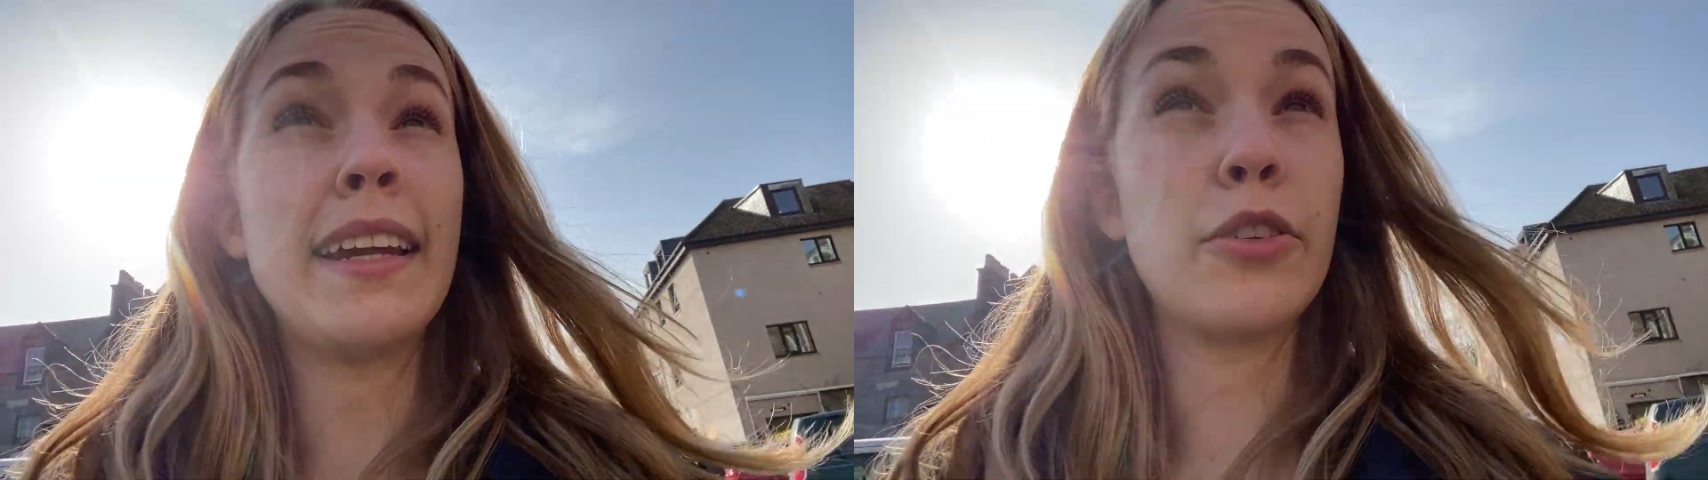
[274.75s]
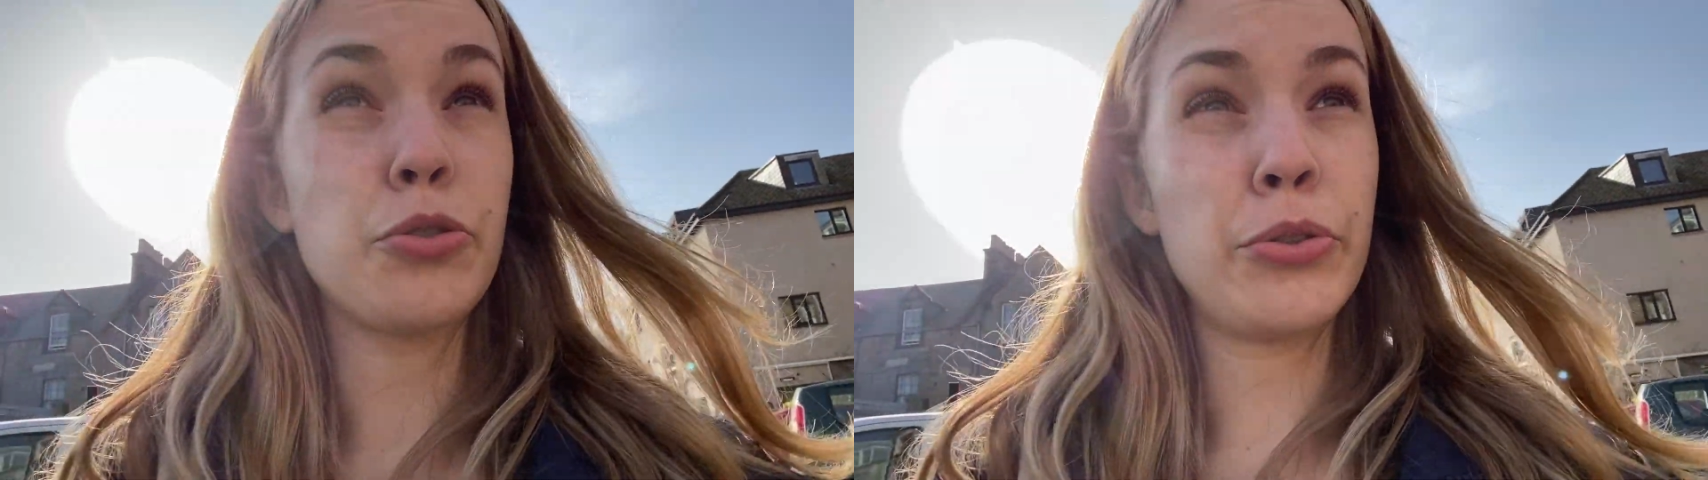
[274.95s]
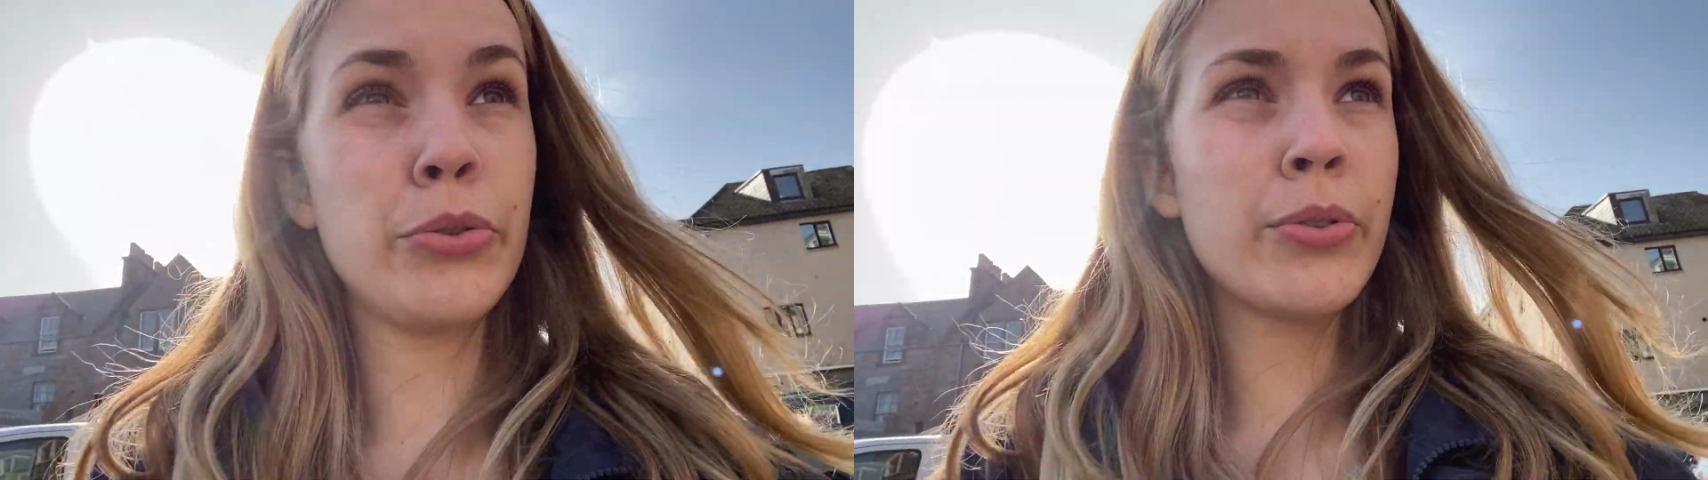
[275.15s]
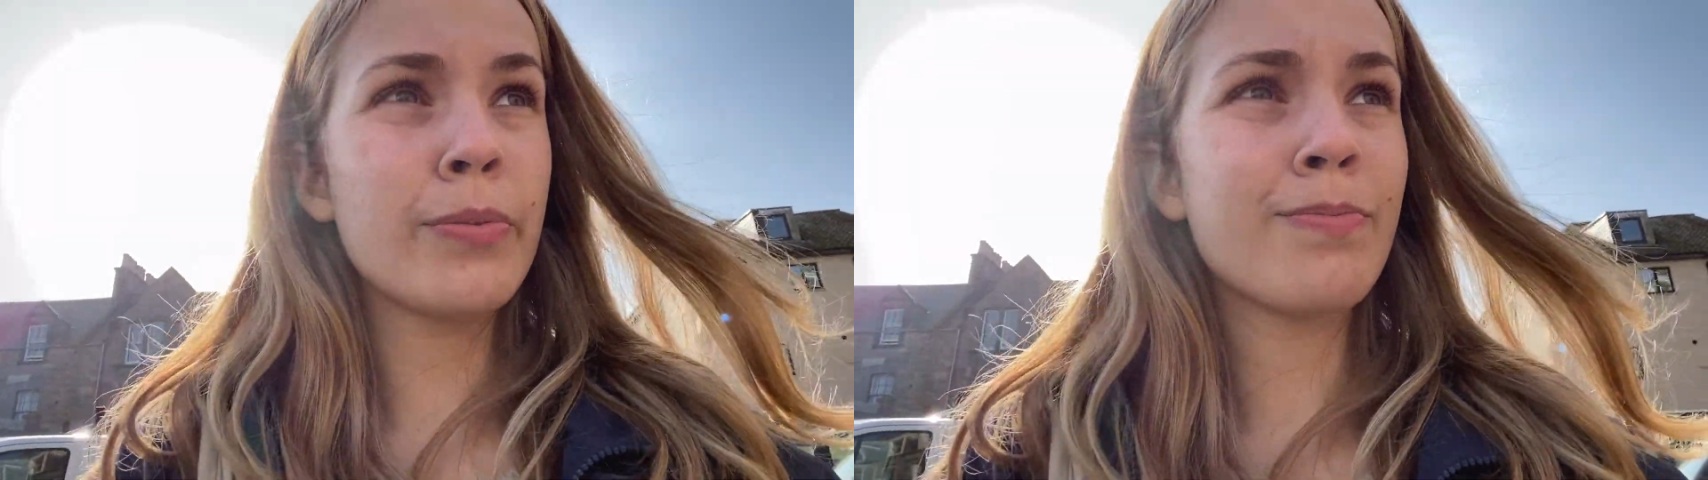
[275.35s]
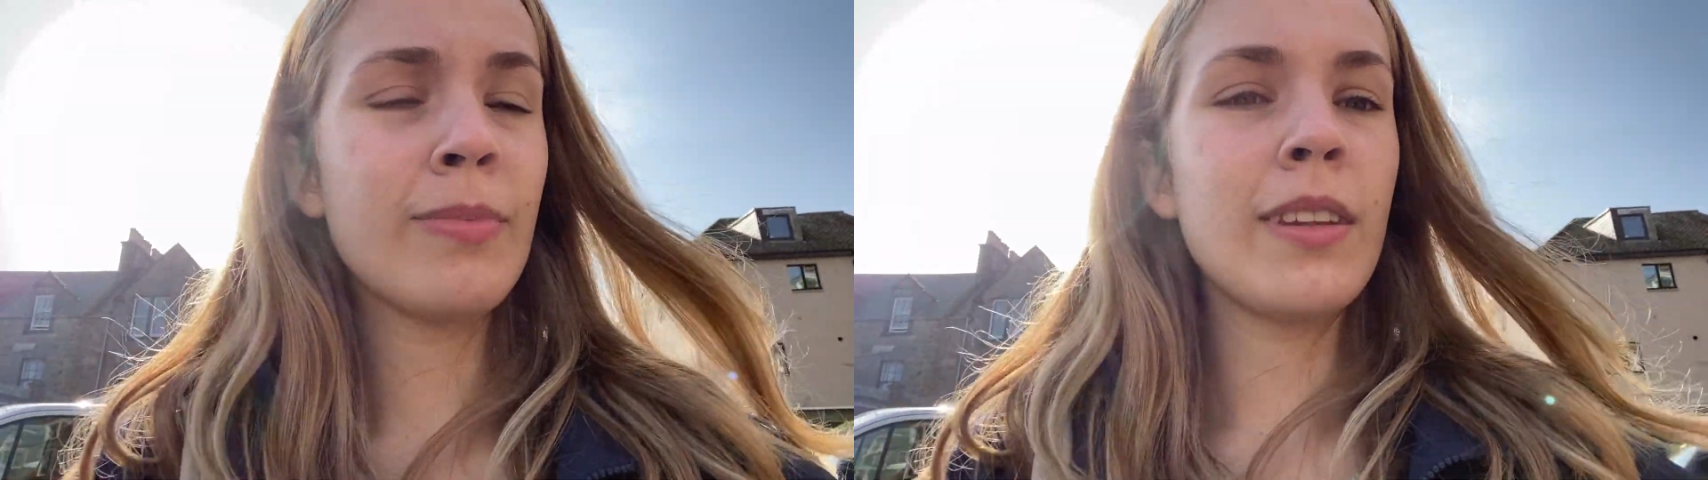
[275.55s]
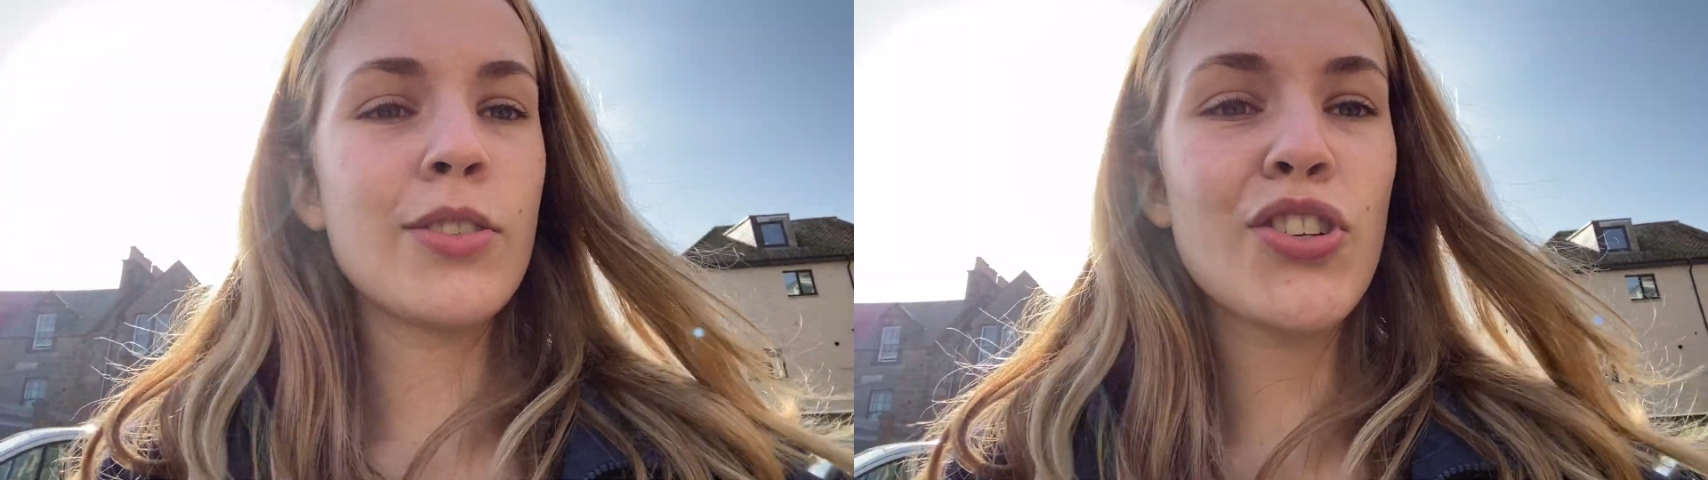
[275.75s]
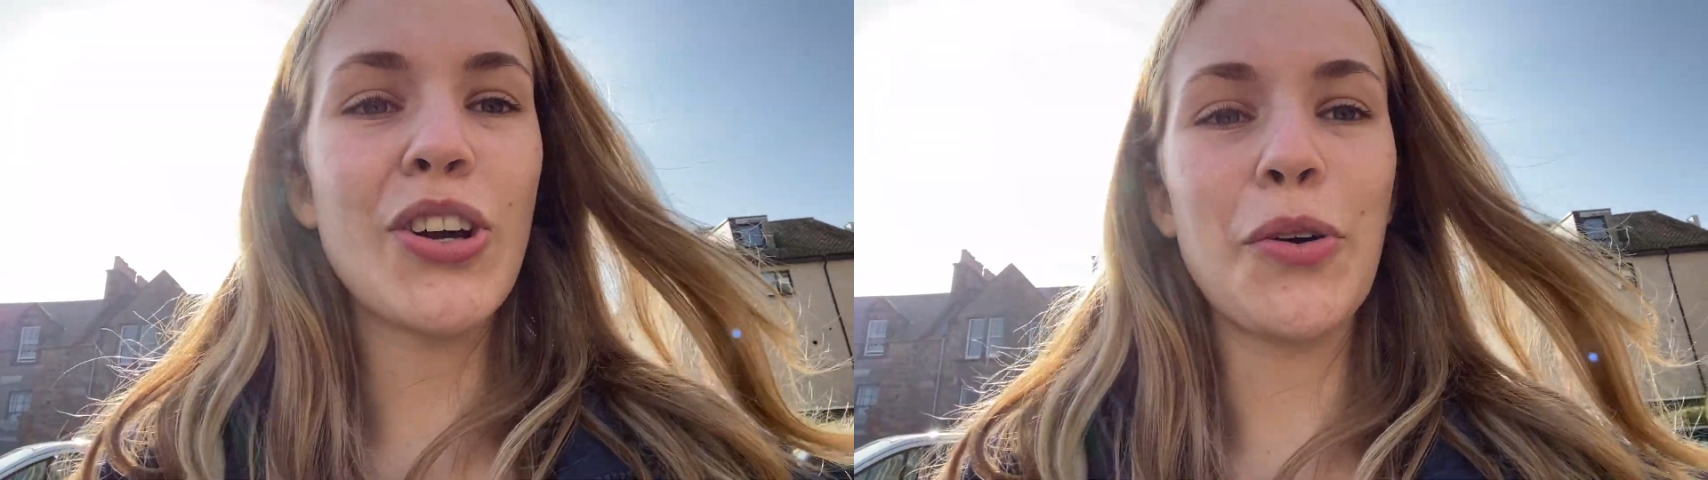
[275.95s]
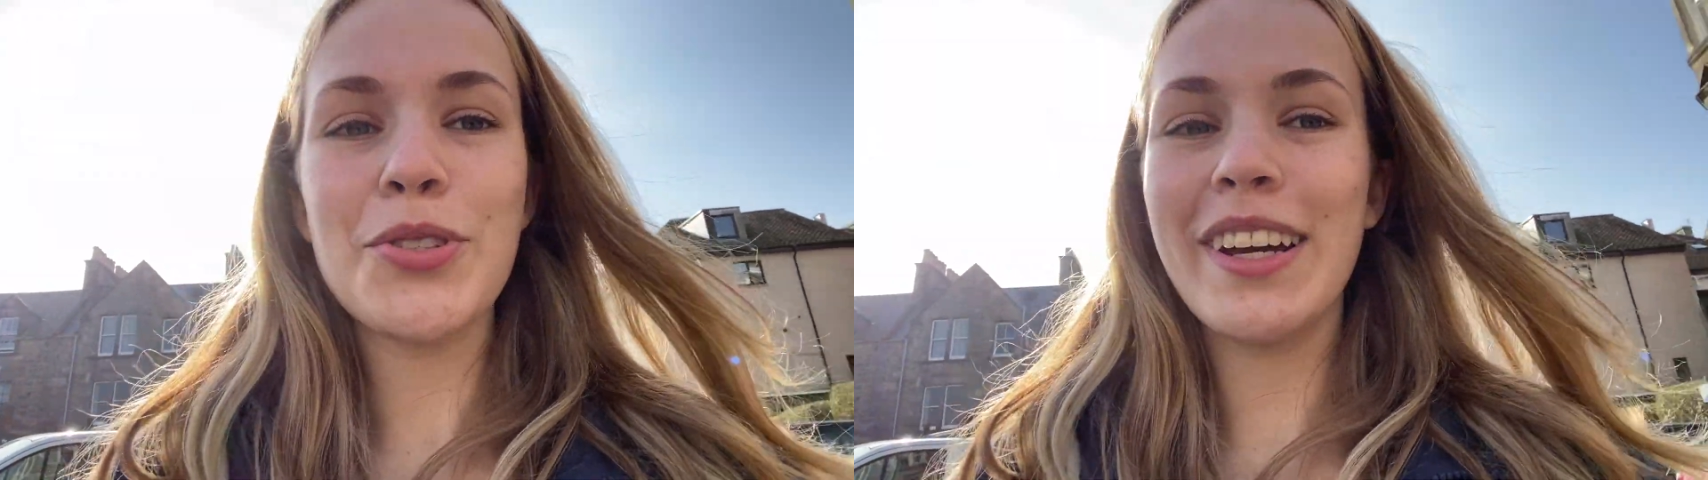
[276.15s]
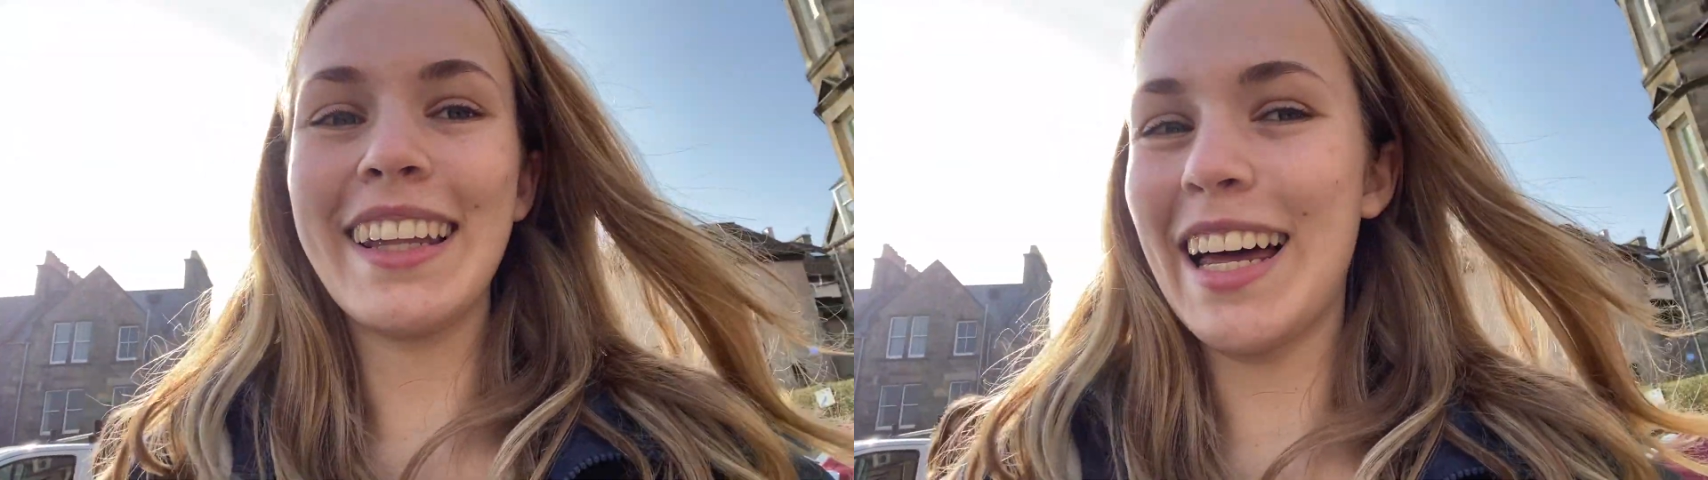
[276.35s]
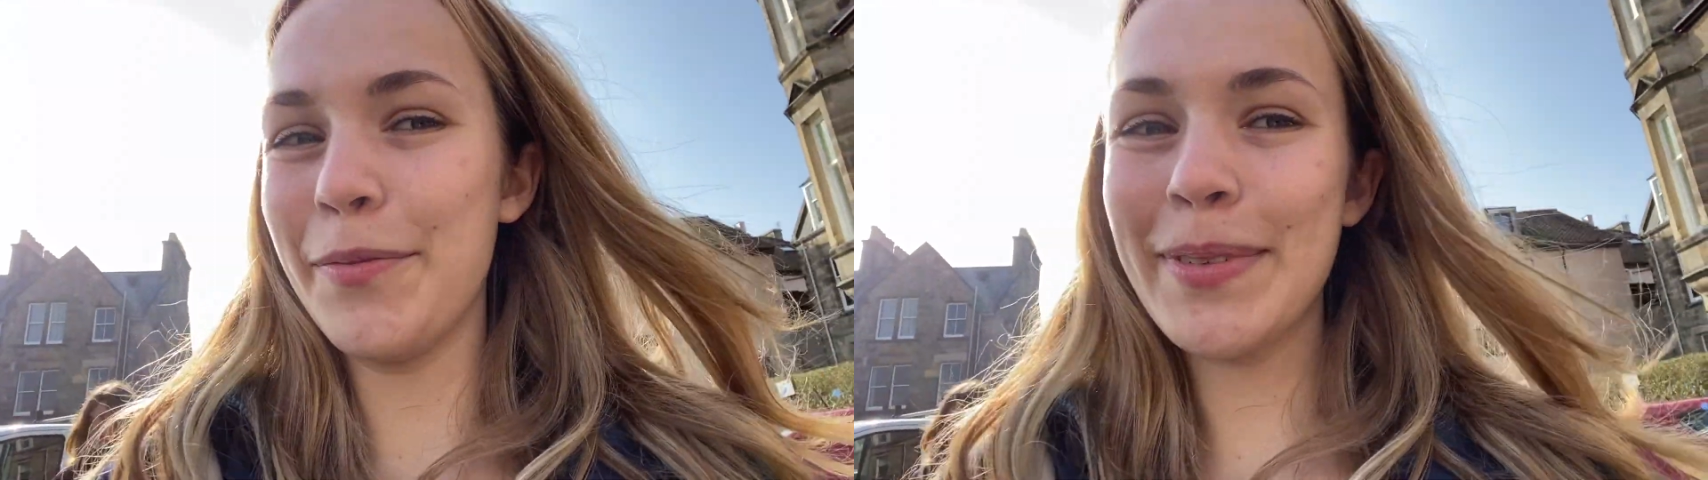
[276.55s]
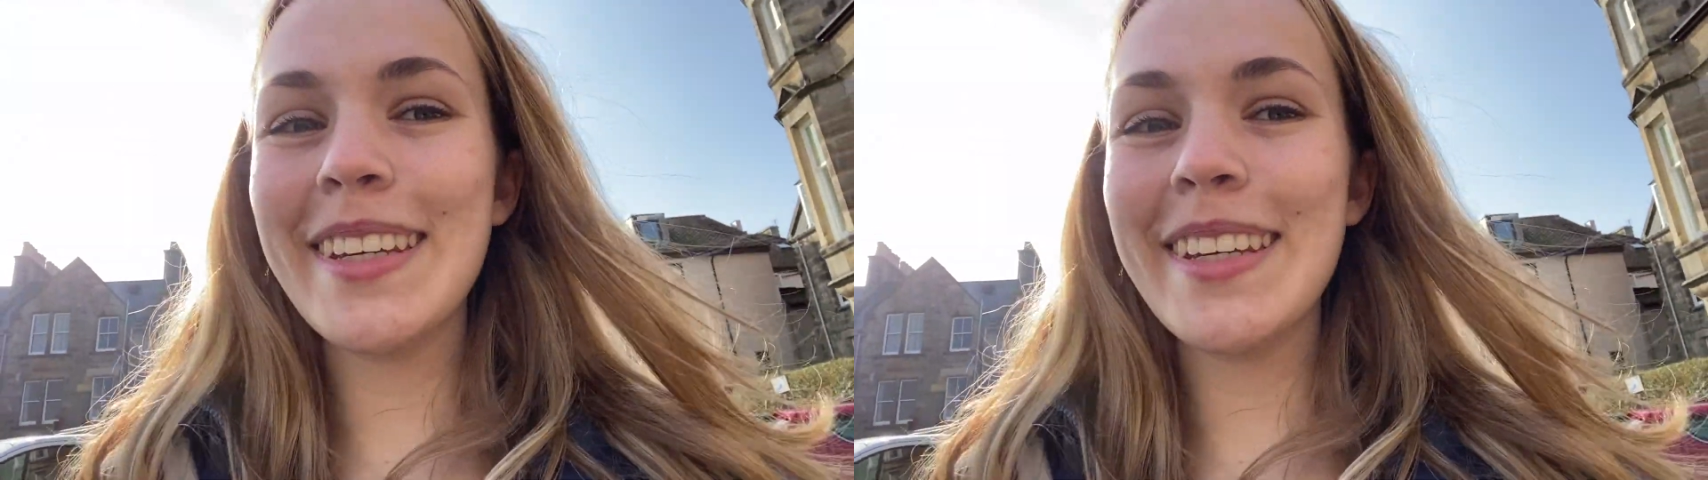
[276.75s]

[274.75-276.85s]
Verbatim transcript: Andrews to go to Glamis